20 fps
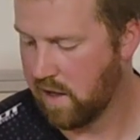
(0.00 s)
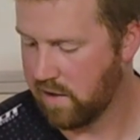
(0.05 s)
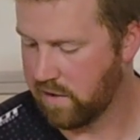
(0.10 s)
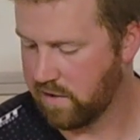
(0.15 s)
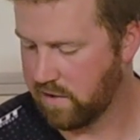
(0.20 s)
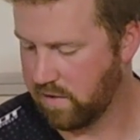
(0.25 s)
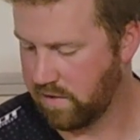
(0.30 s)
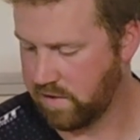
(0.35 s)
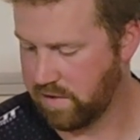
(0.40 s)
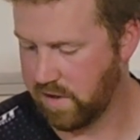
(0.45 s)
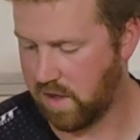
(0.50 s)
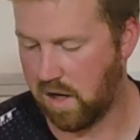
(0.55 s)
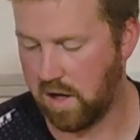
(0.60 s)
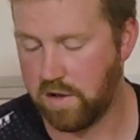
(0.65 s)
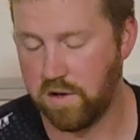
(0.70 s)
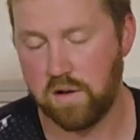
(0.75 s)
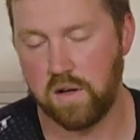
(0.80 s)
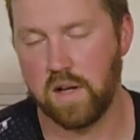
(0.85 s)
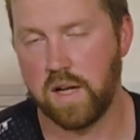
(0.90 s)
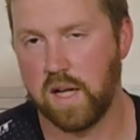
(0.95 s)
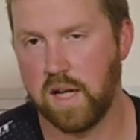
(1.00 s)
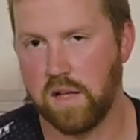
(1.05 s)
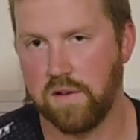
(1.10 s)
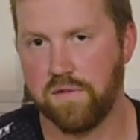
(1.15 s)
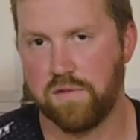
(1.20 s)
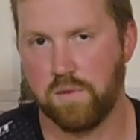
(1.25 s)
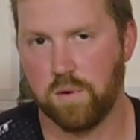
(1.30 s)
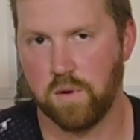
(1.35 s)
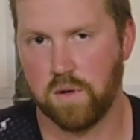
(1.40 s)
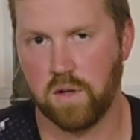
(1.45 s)
So there's a
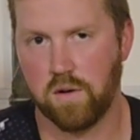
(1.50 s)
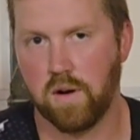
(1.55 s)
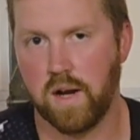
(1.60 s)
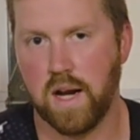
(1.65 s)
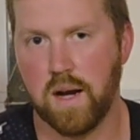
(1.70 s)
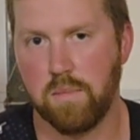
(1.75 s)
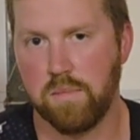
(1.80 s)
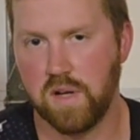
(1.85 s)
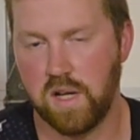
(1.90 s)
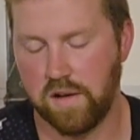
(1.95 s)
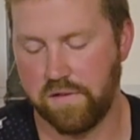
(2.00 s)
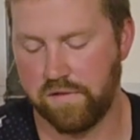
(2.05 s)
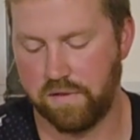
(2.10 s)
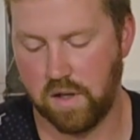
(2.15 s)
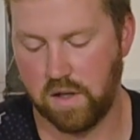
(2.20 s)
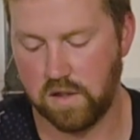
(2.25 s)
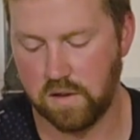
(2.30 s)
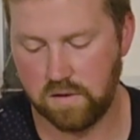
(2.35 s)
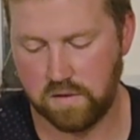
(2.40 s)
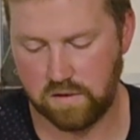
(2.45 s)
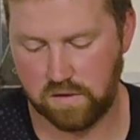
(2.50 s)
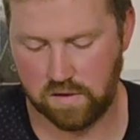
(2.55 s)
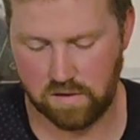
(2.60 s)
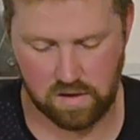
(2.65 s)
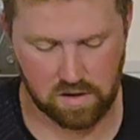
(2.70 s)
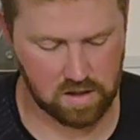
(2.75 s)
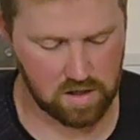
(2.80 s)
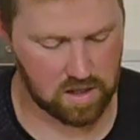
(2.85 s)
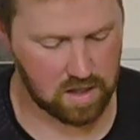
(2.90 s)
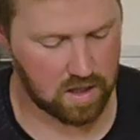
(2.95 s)
184 gram difference.